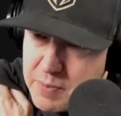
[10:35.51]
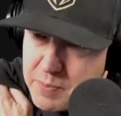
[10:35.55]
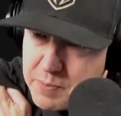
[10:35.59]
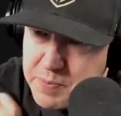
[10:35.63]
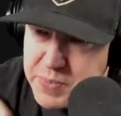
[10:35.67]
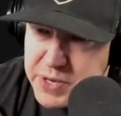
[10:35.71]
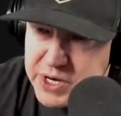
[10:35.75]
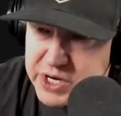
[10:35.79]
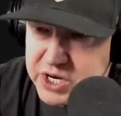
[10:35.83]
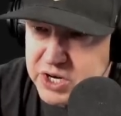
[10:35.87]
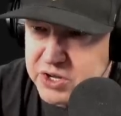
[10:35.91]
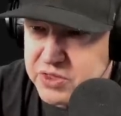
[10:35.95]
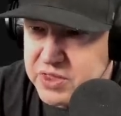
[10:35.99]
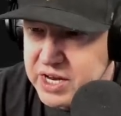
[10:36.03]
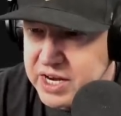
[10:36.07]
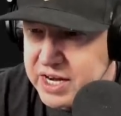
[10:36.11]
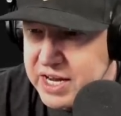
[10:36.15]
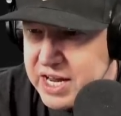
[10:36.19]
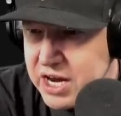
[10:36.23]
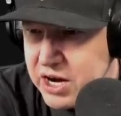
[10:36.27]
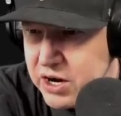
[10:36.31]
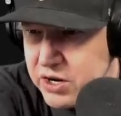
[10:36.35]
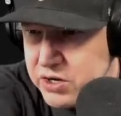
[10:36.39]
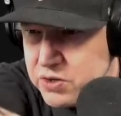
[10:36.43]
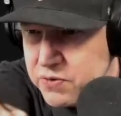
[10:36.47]
Bury that
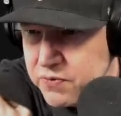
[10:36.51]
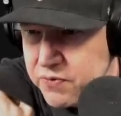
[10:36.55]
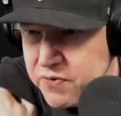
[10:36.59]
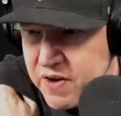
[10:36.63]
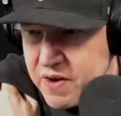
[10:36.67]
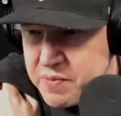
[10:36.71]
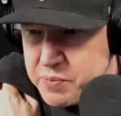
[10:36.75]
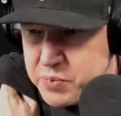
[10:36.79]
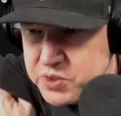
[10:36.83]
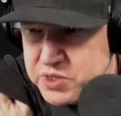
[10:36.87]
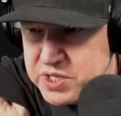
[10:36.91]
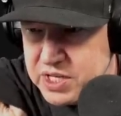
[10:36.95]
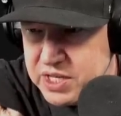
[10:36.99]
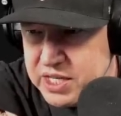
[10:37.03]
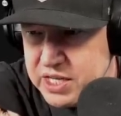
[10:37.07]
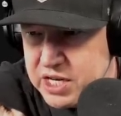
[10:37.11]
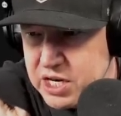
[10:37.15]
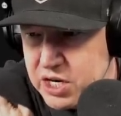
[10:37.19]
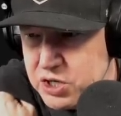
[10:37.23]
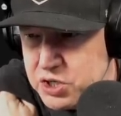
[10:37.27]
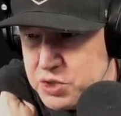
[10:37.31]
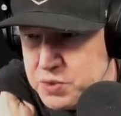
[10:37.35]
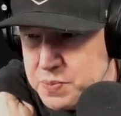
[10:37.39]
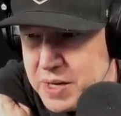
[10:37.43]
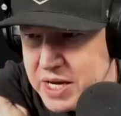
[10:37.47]
character 5% of the
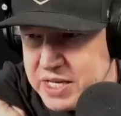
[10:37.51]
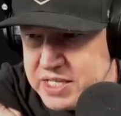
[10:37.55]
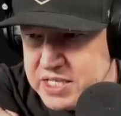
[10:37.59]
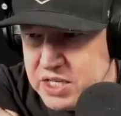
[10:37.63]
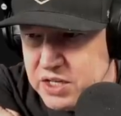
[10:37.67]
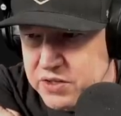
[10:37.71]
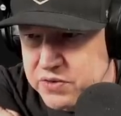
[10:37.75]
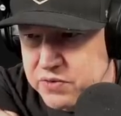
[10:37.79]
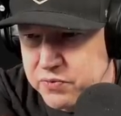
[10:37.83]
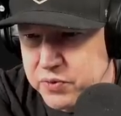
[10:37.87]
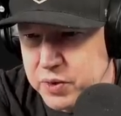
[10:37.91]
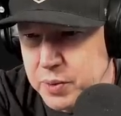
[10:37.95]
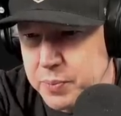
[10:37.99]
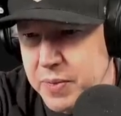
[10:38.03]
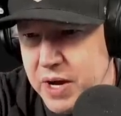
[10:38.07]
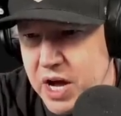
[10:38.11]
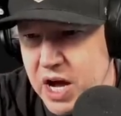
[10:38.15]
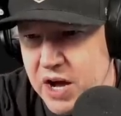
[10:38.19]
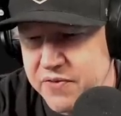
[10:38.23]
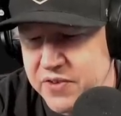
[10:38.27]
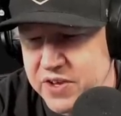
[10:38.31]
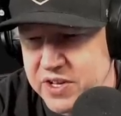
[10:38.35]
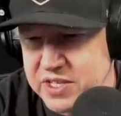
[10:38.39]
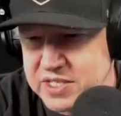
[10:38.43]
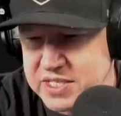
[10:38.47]
character's max health and flip
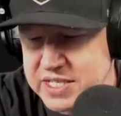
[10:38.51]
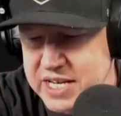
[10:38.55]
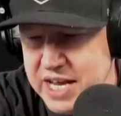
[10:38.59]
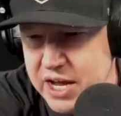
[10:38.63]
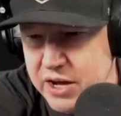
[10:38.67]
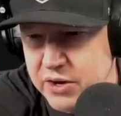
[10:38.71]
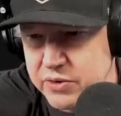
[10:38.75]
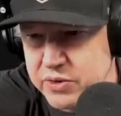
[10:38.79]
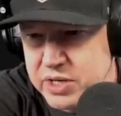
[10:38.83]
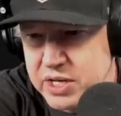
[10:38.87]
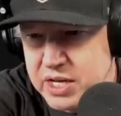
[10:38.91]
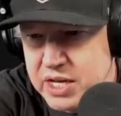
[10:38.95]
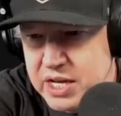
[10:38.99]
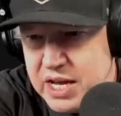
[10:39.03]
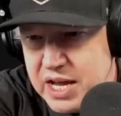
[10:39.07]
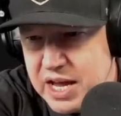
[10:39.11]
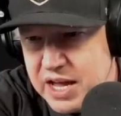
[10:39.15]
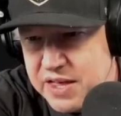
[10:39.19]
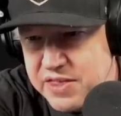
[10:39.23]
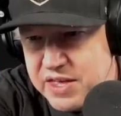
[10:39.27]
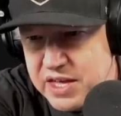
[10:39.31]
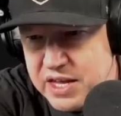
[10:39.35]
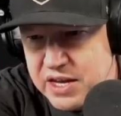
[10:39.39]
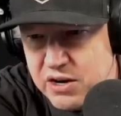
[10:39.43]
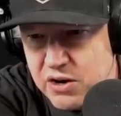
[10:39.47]
offense down.
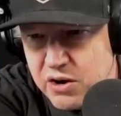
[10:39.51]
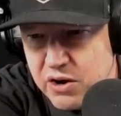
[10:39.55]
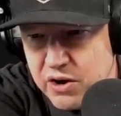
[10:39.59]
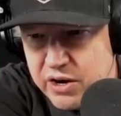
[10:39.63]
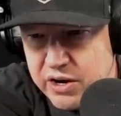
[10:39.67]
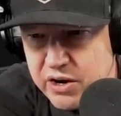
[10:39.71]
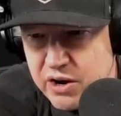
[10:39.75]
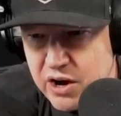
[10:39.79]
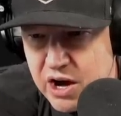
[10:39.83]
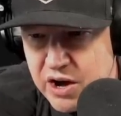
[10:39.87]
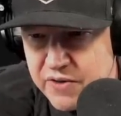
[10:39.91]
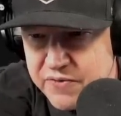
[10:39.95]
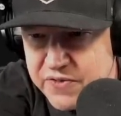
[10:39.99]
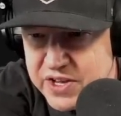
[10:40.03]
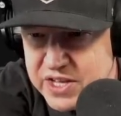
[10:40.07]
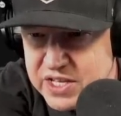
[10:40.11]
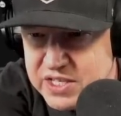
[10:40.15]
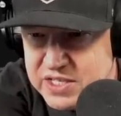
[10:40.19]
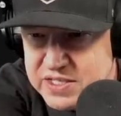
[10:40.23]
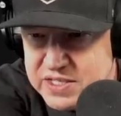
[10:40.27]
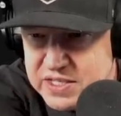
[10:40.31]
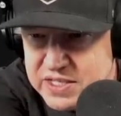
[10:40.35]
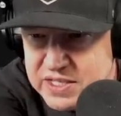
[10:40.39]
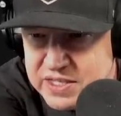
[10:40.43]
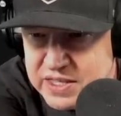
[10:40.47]
And then on
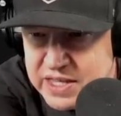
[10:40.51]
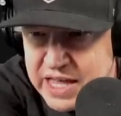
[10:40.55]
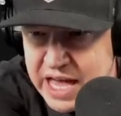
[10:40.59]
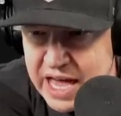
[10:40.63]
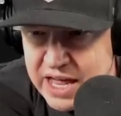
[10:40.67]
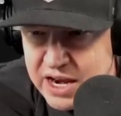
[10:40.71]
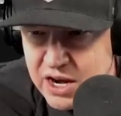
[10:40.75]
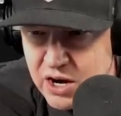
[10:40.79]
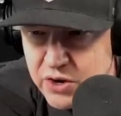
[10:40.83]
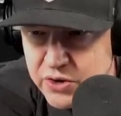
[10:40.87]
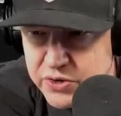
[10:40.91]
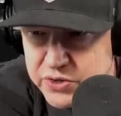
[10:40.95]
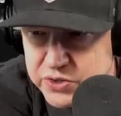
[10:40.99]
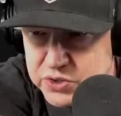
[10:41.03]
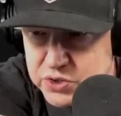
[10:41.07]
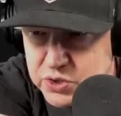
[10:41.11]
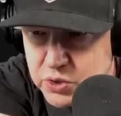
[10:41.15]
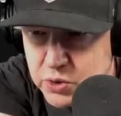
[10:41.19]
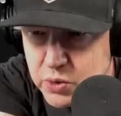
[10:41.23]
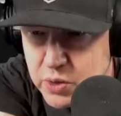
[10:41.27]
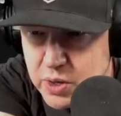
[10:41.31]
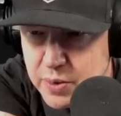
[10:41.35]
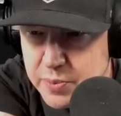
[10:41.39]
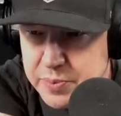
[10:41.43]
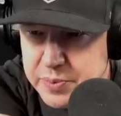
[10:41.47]
offense, that
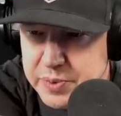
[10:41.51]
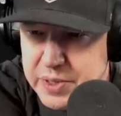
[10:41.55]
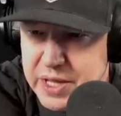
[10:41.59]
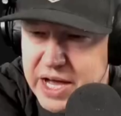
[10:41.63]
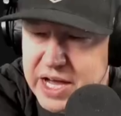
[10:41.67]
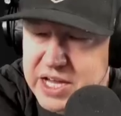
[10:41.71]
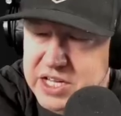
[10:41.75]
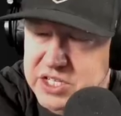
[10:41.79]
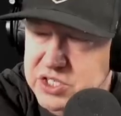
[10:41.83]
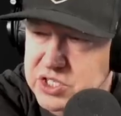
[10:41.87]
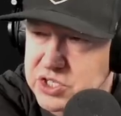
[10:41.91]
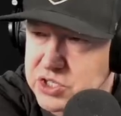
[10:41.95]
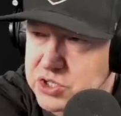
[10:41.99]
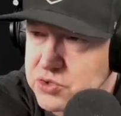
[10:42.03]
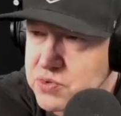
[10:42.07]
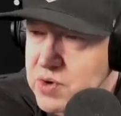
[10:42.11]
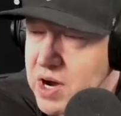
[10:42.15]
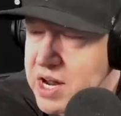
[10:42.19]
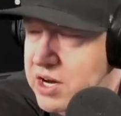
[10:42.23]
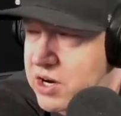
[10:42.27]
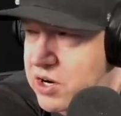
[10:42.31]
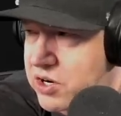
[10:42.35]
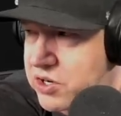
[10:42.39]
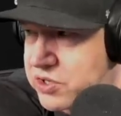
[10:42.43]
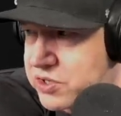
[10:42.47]
also applies to
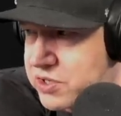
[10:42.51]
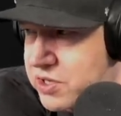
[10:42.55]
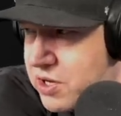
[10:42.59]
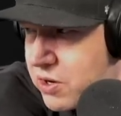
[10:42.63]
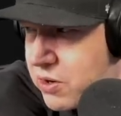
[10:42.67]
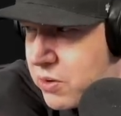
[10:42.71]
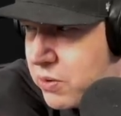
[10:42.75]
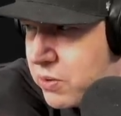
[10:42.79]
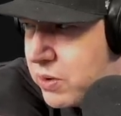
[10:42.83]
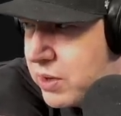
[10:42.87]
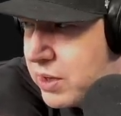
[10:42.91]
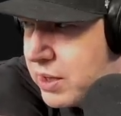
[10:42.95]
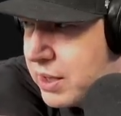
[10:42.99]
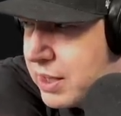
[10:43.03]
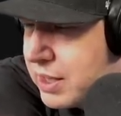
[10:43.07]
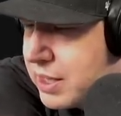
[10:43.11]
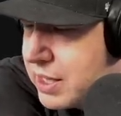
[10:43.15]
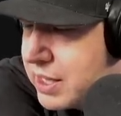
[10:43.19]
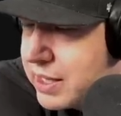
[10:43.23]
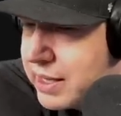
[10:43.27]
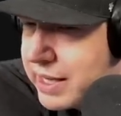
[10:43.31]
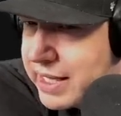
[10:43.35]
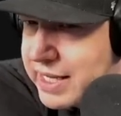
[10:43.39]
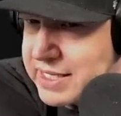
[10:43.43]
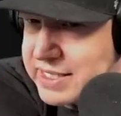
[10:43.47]
strikers. So,
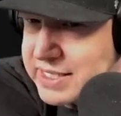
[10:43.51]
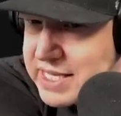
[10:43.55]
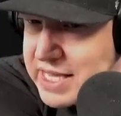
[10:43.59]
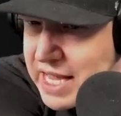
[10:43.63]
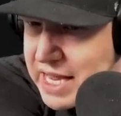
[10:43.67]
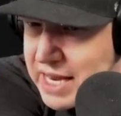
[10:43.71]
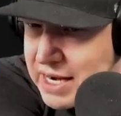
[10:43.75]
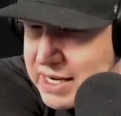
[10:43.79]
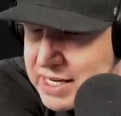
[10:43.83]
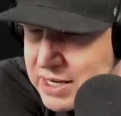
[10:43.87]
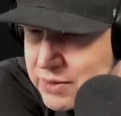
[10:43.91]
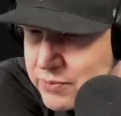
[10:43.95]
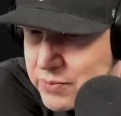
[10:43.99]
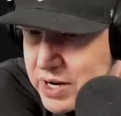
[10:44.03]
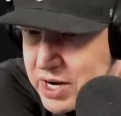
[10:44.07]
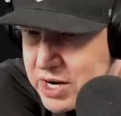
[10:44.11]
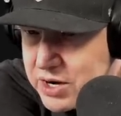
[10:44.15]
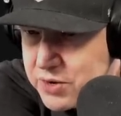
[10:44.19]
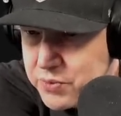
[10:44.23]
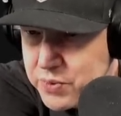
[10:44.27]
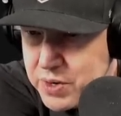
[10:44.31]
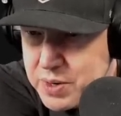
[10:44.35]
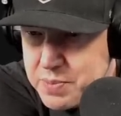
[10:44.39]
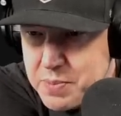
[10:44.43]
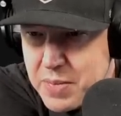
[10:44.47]
like I said, get ready
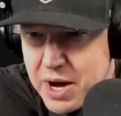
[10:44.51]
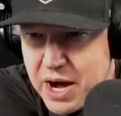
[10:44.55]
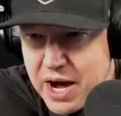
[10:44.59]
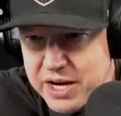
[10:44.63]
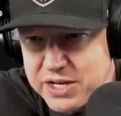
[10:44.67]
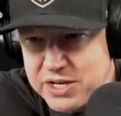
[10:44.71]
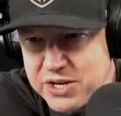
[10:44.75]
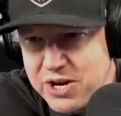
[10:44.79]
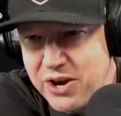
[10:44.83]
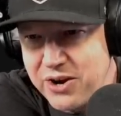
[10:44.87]
to remod